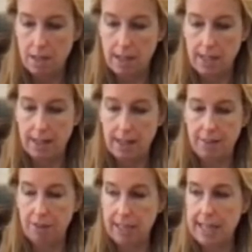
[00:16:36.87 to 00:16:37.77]
I can't think
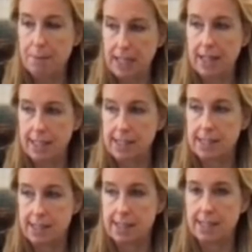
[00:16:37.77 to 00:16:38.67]
of it right now, but I think it's
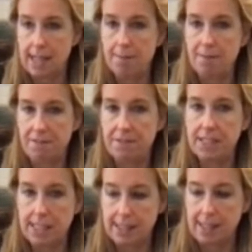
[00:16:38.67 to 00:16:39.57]
the same
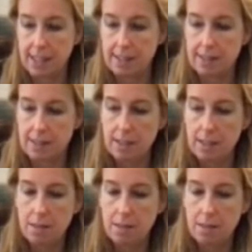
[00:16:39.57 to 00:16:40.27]
seasonings.